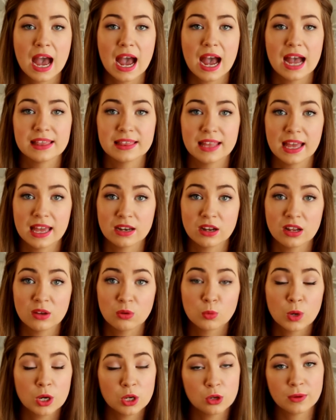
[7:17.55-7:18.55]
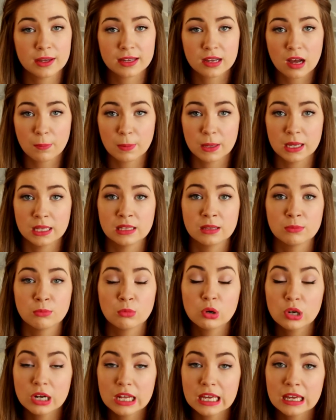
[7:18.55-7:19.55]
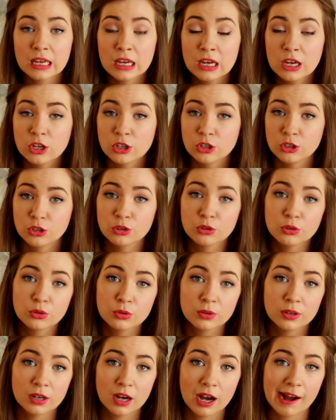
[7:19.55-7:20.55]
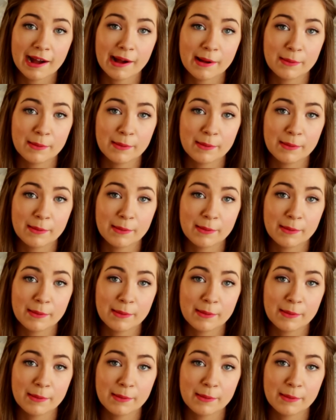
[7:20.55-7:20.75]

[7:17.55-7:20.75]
And then when you wake up in the morning, you